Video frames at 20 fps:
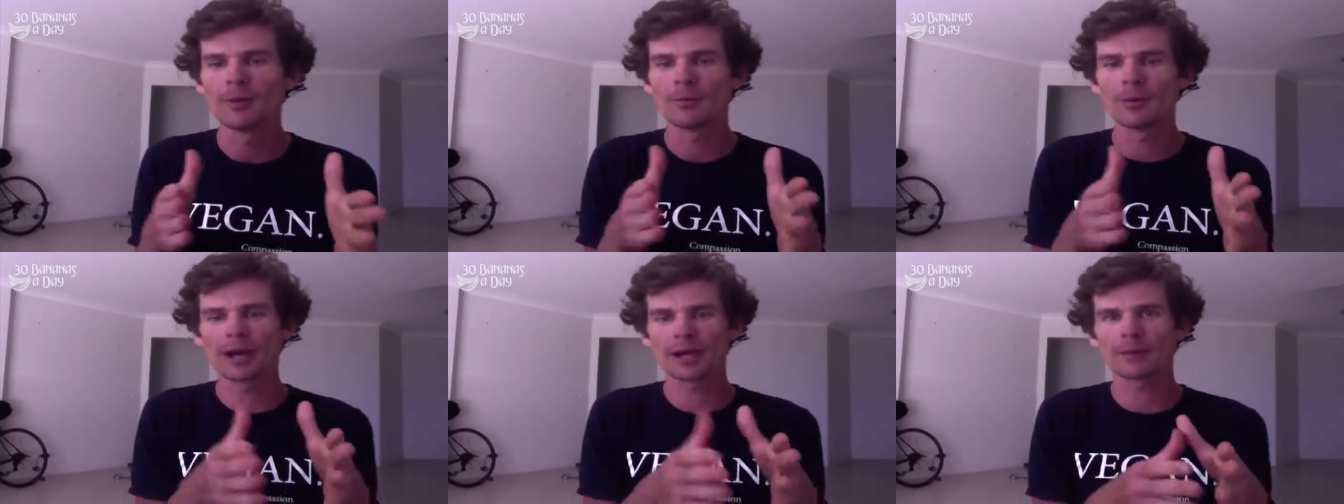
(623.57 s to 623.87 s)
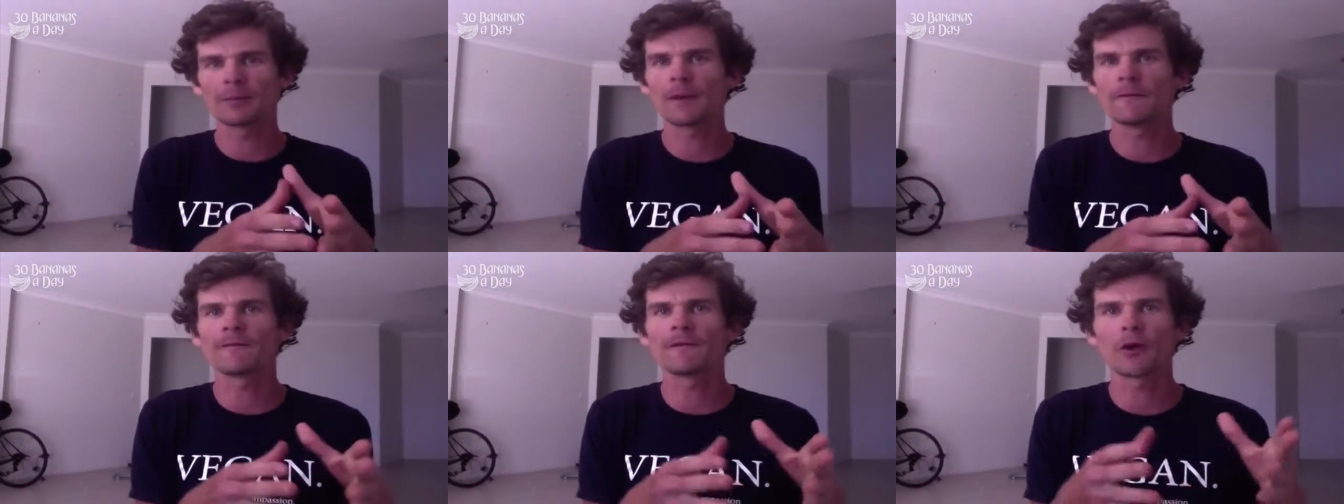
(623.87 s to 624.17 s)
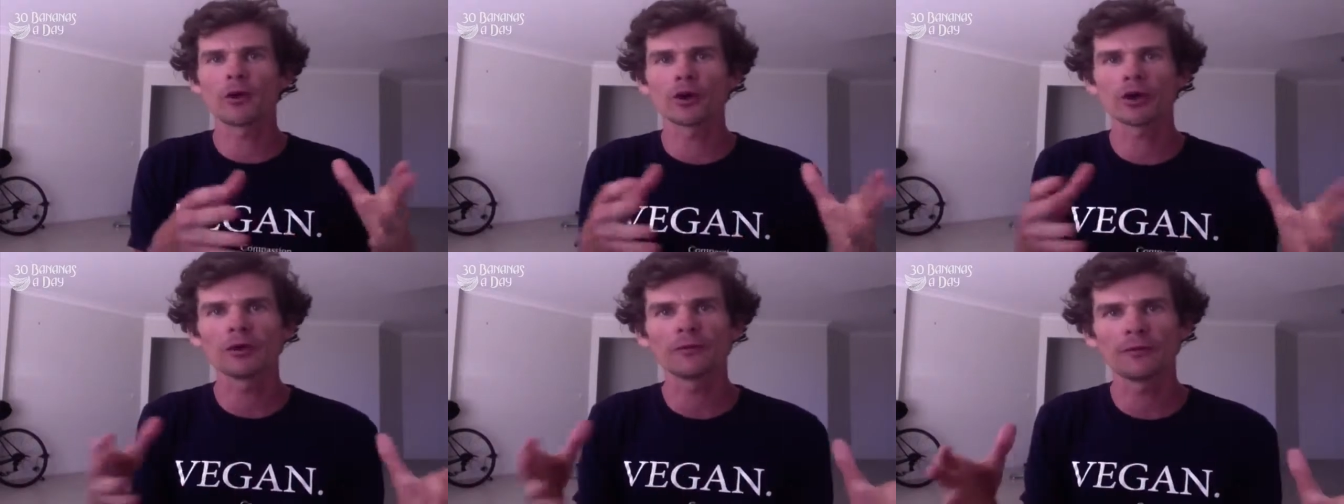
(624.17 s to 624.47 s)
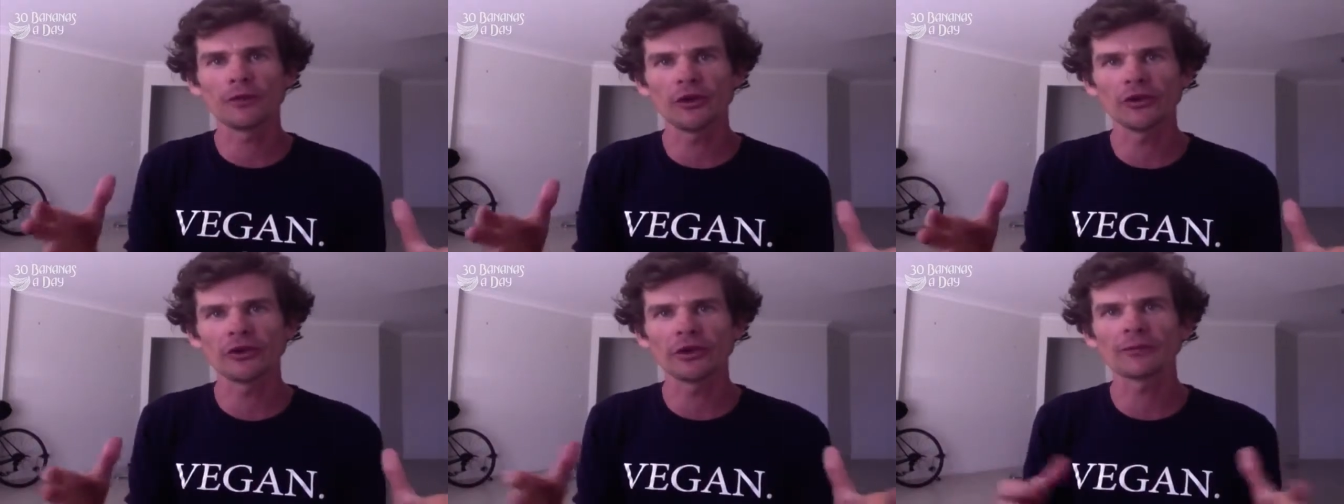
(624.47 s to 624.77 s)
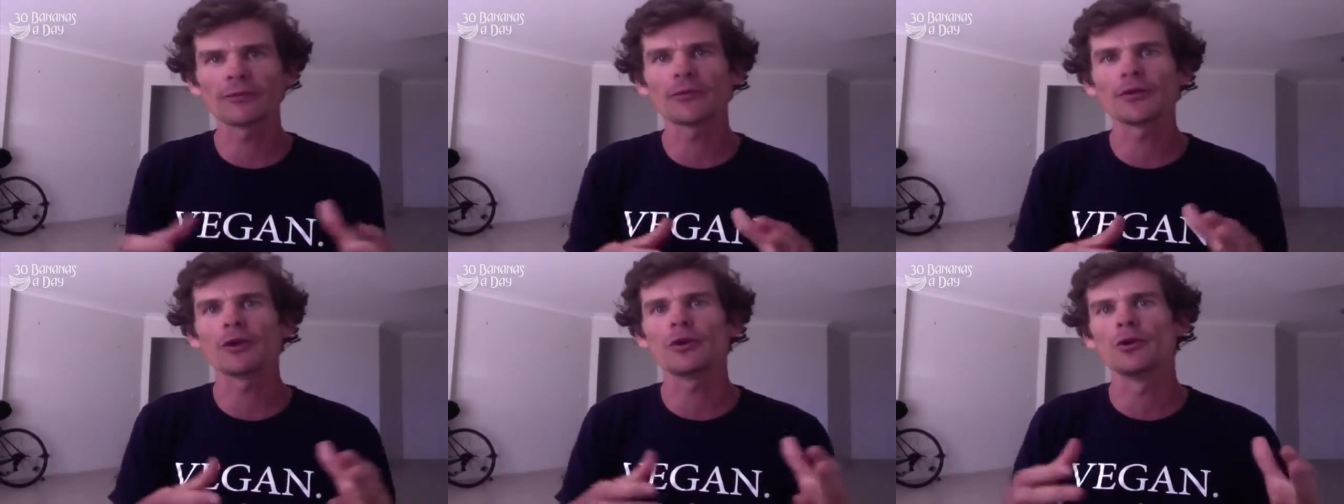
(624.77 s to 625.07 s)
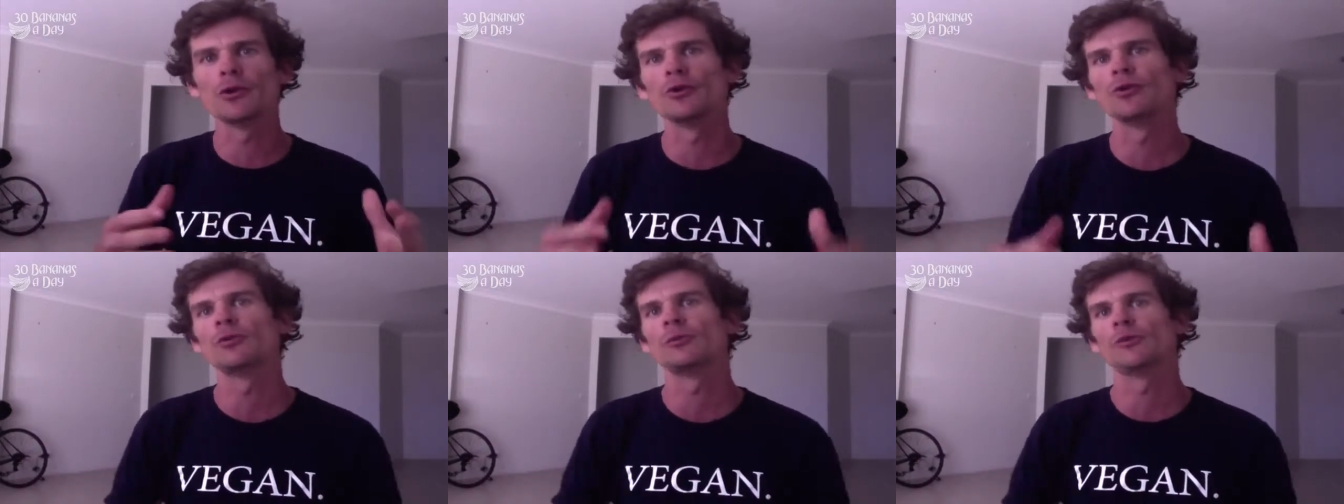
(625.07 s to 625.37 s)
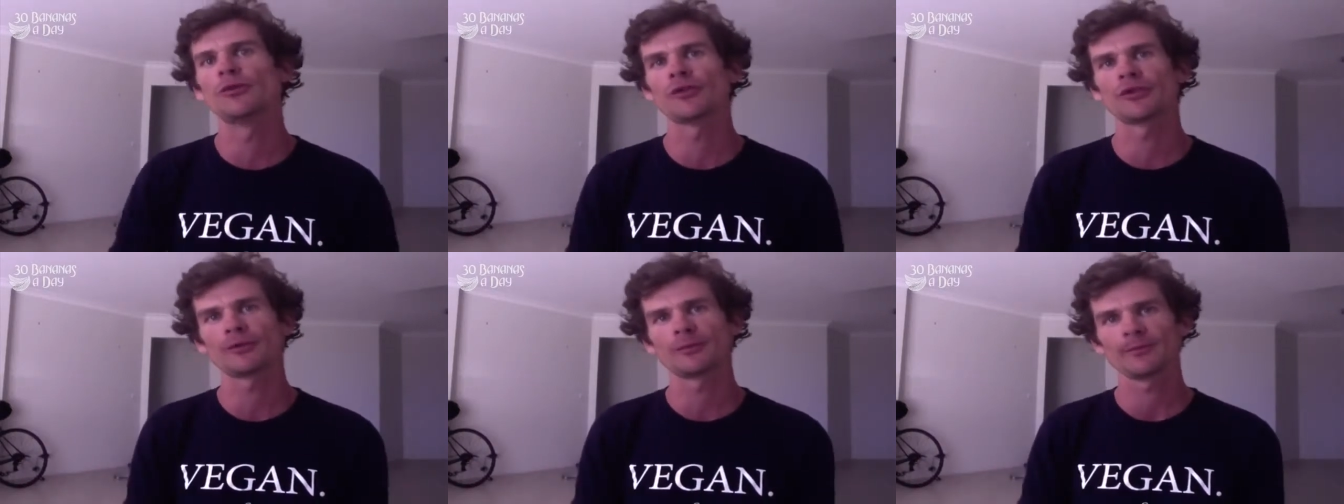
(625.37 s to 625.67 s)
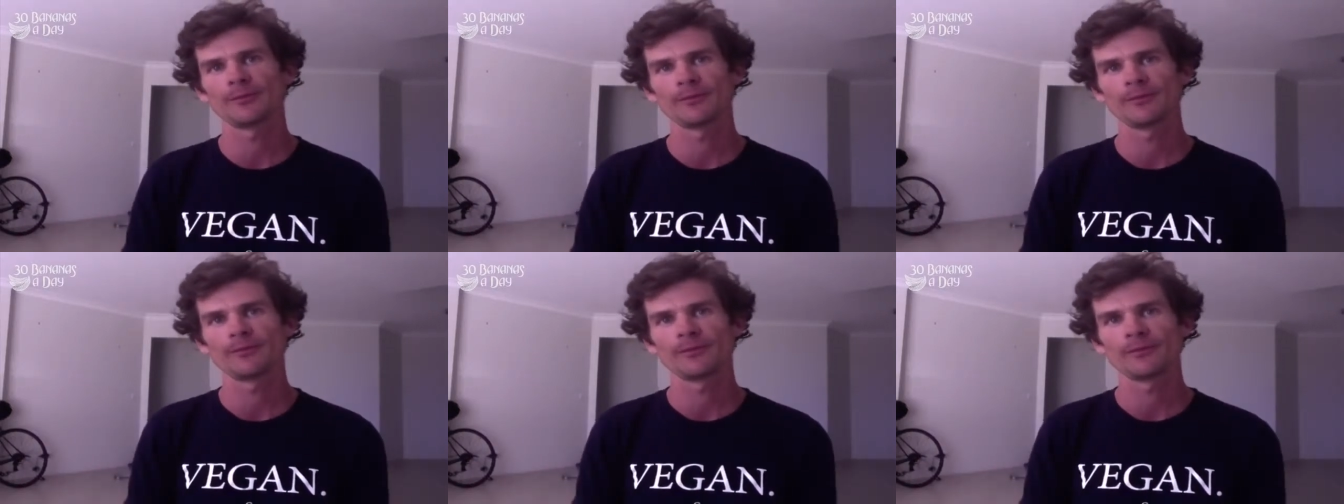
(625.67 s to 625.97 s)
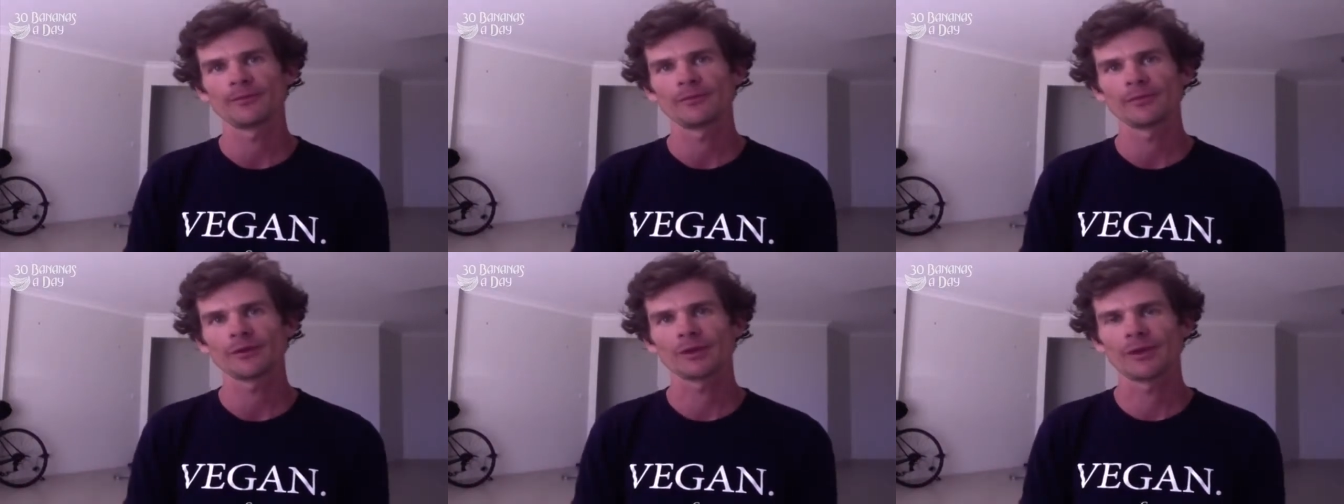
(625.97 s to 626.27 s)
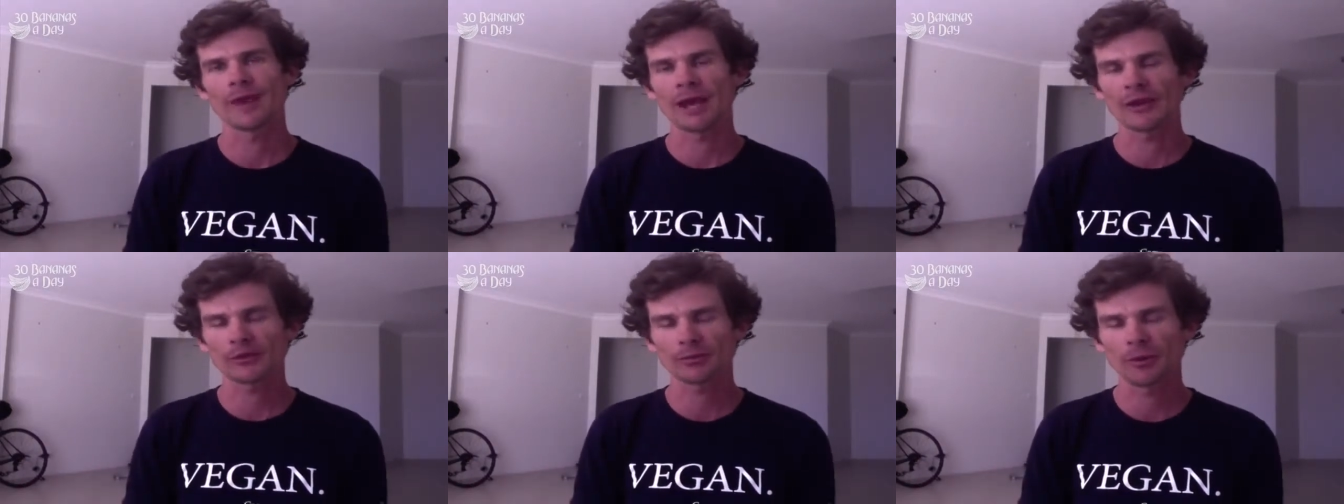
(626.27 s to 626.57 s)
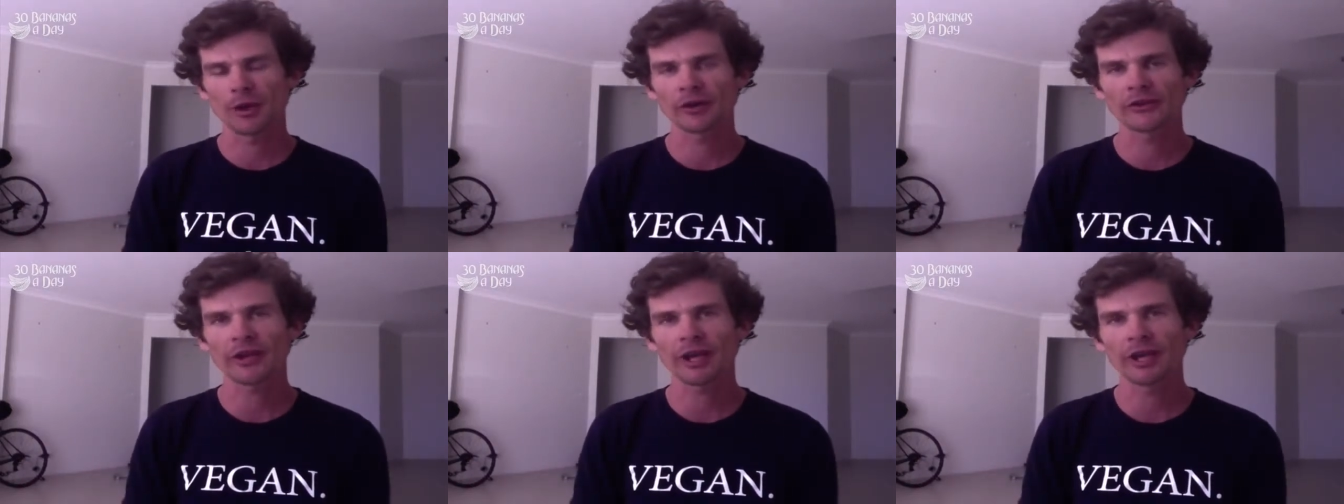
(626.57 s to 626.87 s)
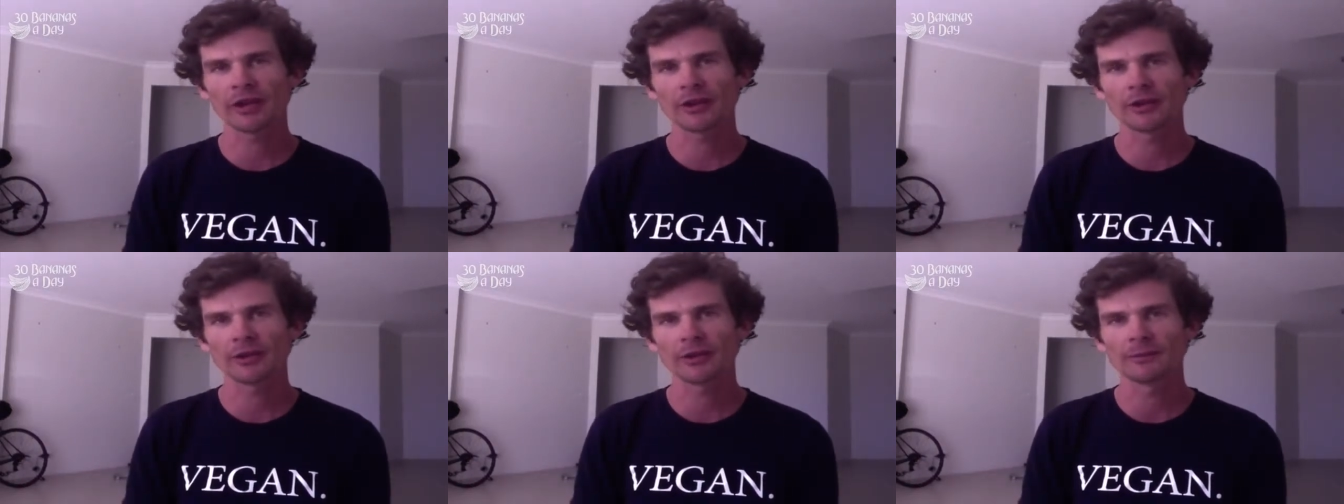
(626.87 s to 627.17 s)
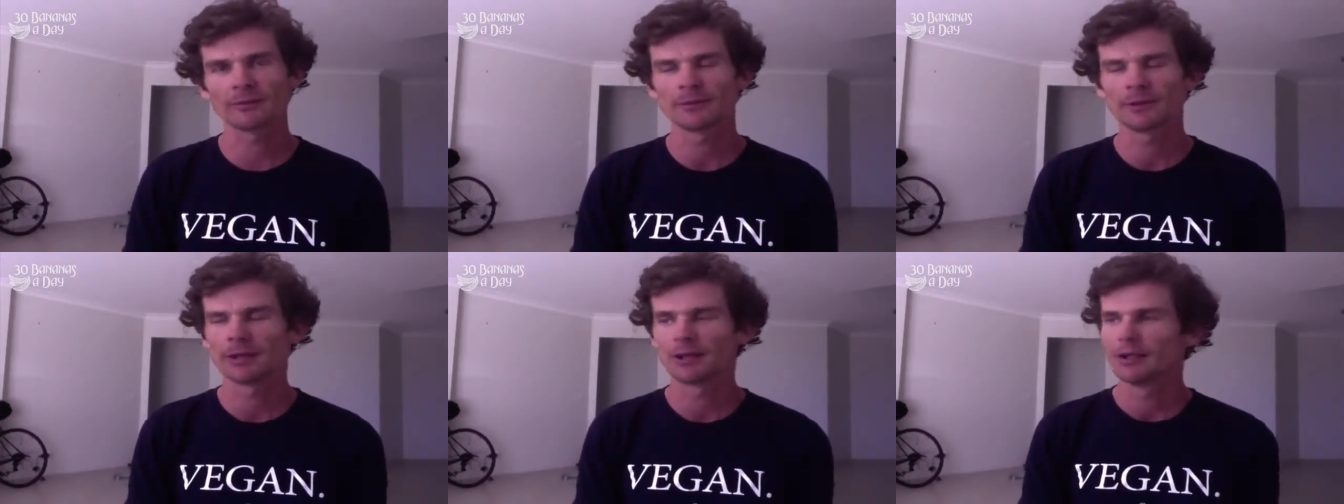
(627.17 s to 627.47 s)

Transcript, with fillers: but can be very confusing for the noobs. So that's my take on it.